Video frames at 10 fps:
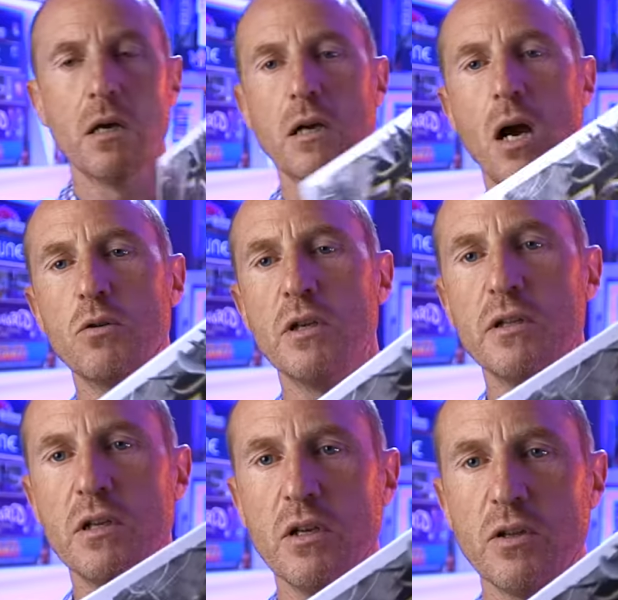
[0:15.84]

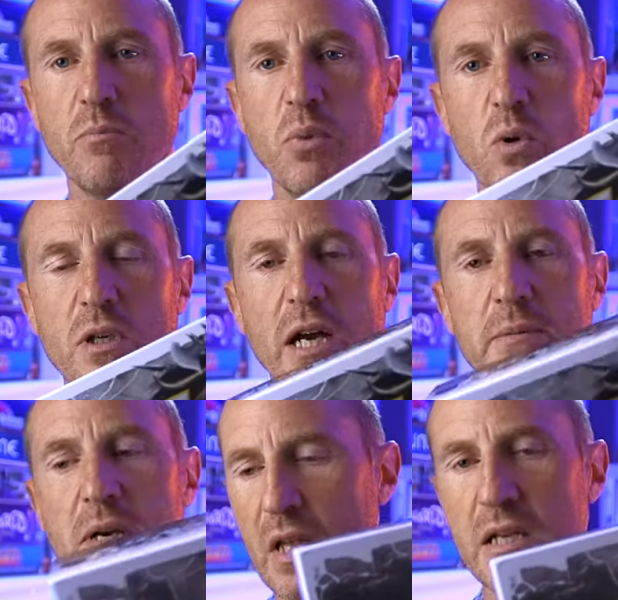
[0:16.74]
Conan the board
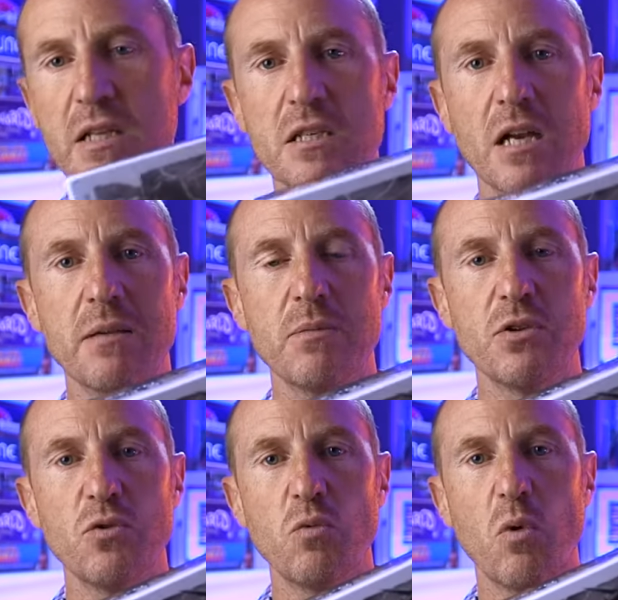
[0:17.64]
game, and in this game
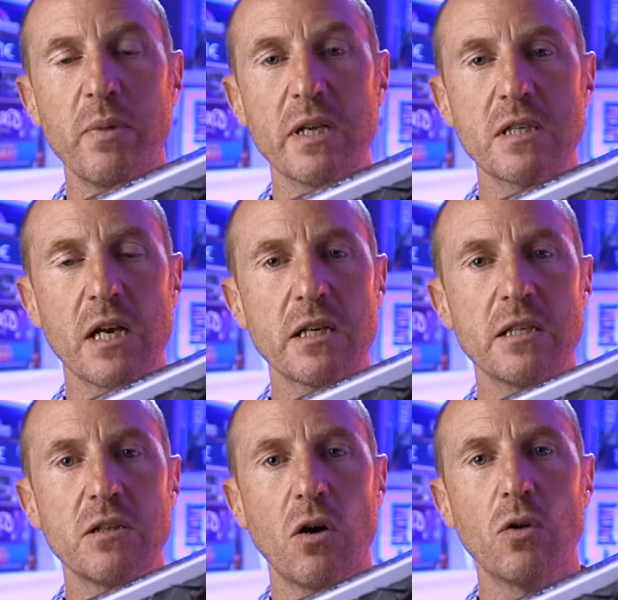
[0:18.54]
you will be
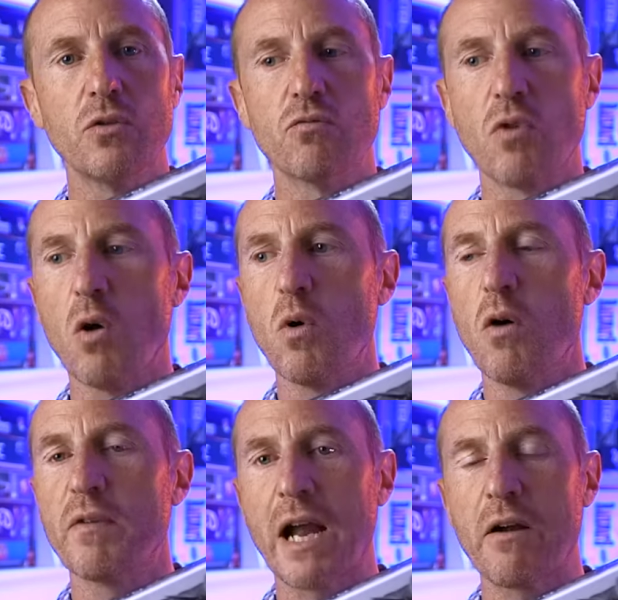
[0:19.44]
taking on the role
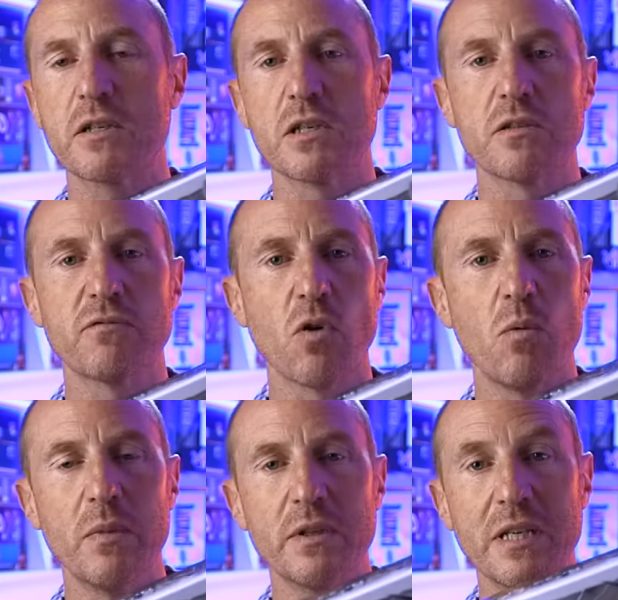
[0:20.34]
of characters
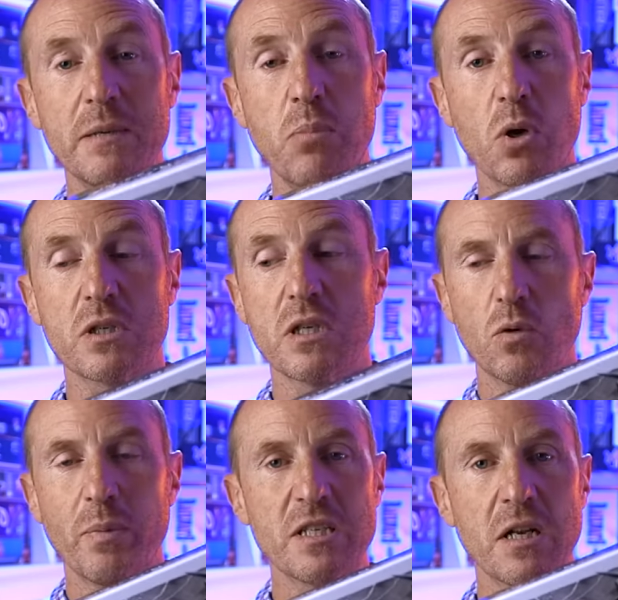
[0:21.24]
from the books.
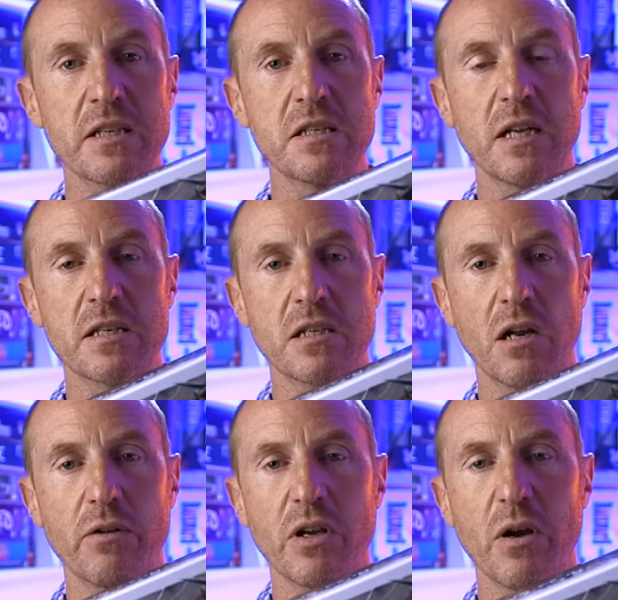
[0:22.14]
You'll be selecting a
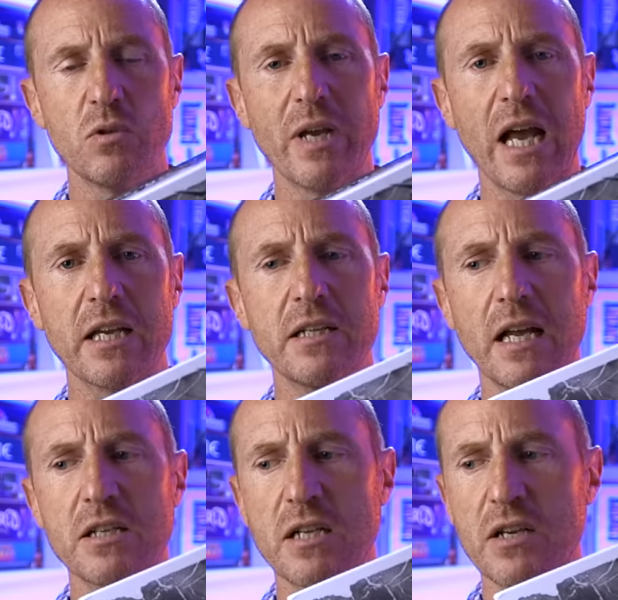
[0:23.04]
scenario, you'll be hacking
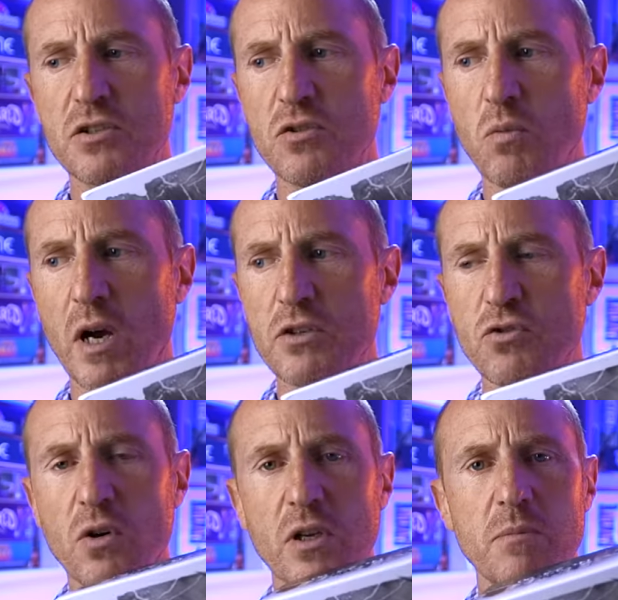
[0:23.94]
and slashing your way
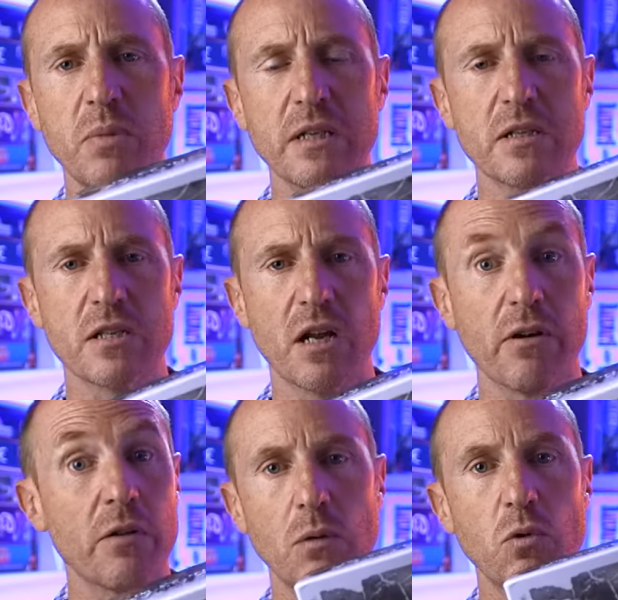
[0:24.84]
trying to complete the
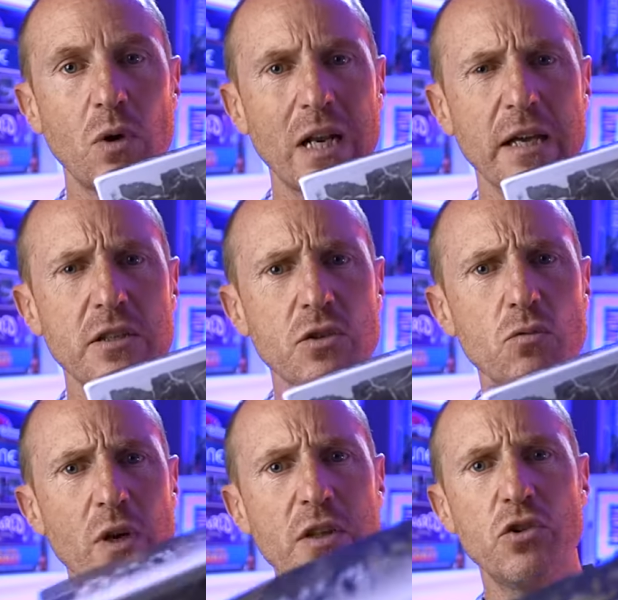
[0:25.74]
scenario that will allow you to
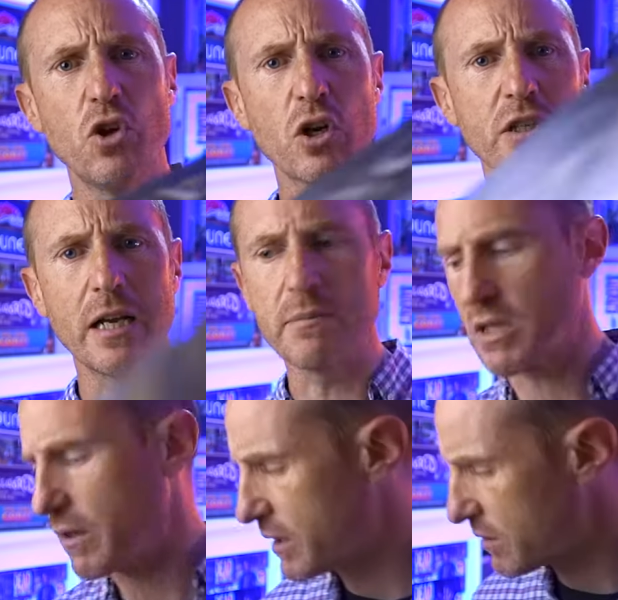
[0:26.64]
win the game.
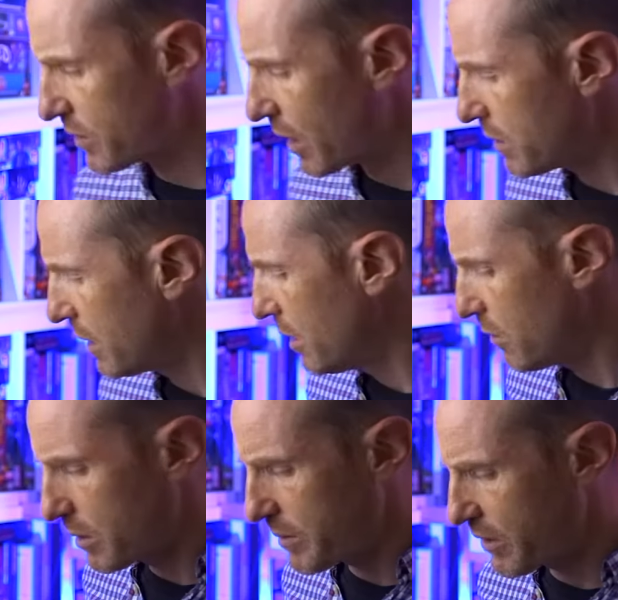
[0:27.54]
So in this video
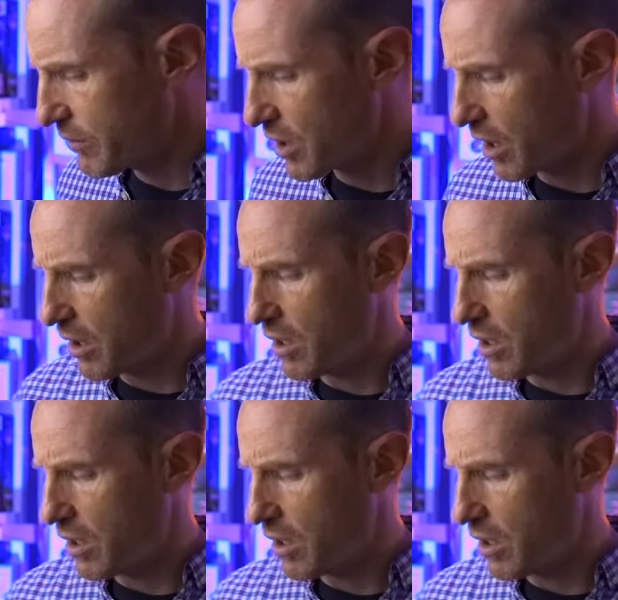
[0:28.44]
we're going to be giving you